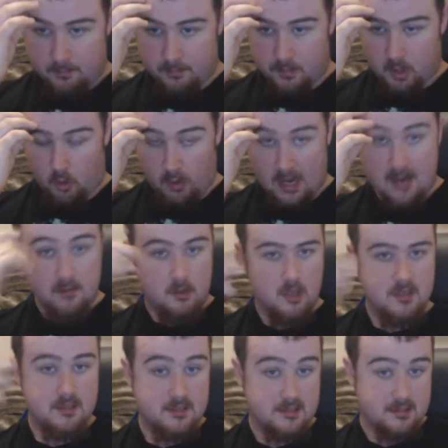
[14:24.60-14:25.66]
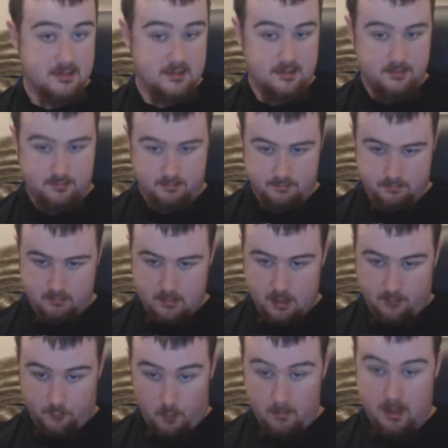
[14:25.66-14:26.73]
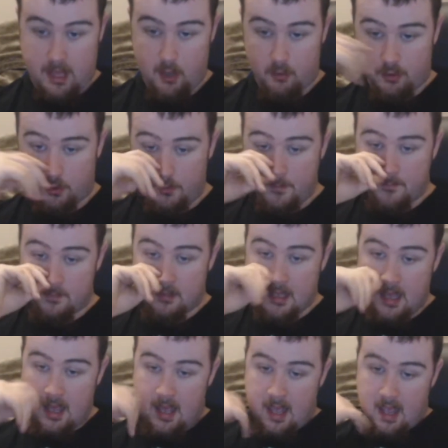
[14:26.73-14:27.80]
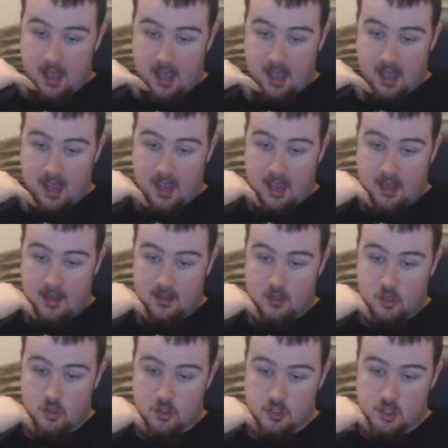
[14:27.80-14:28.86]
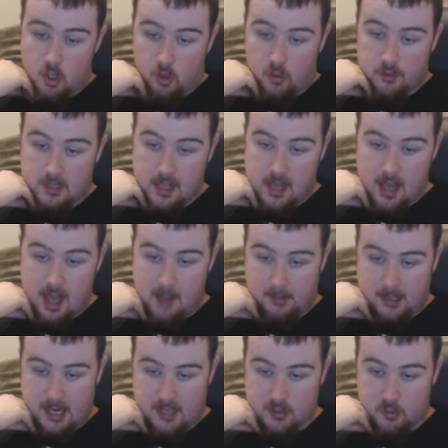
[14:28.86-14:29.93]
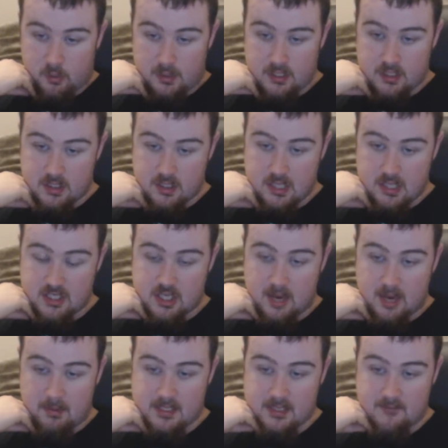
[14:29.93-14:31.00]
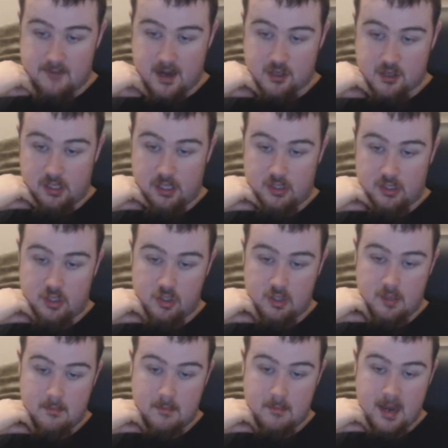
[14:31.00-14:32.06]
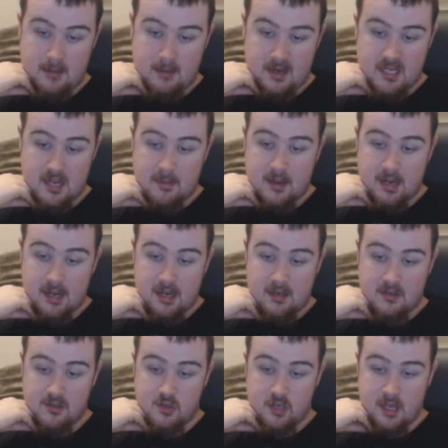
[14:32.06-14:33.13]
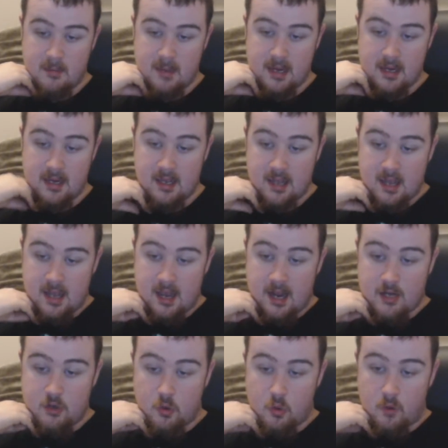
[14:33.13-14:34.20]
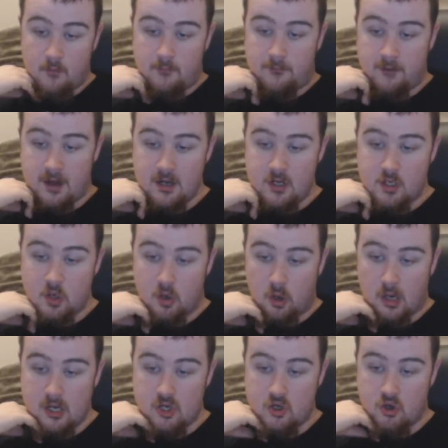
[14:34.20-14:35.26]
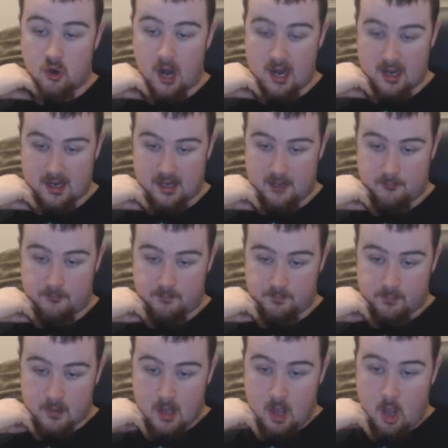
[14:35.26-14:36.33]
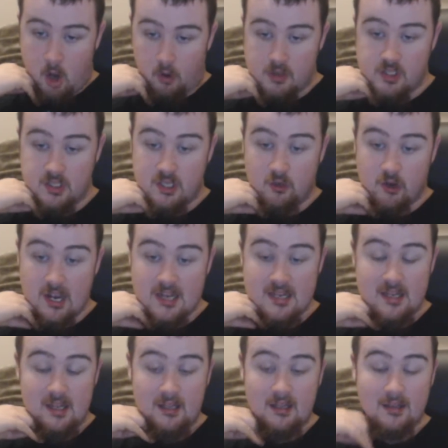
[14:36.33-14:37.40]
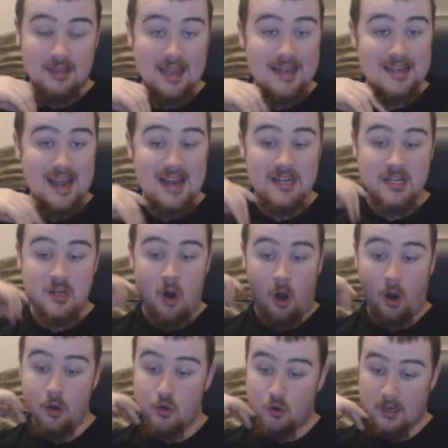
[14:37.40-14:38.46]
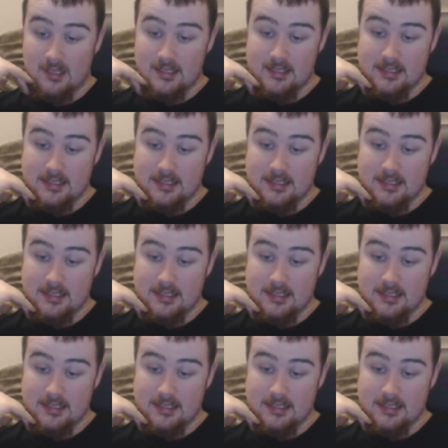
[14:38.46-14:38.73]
crate, because they're from Kyoto. Usually called Amanato, this Japanese confectionery is usually made by dipping an azuki bean into refined sugar and drying it. Originally created in the late 1800s,